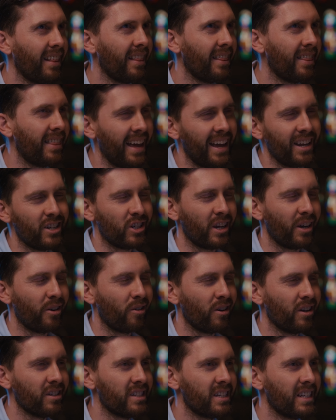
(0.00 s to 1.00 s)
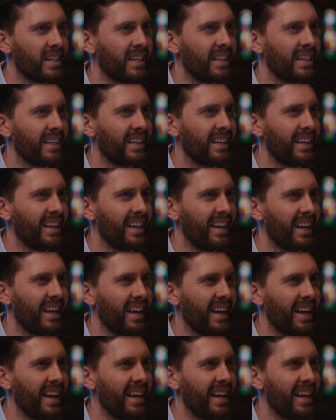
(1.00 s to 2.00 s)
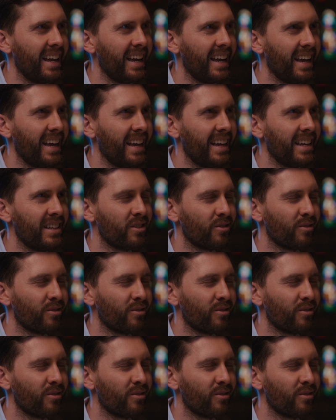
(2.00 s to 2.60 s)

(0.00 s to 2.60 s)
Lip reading: their generosity is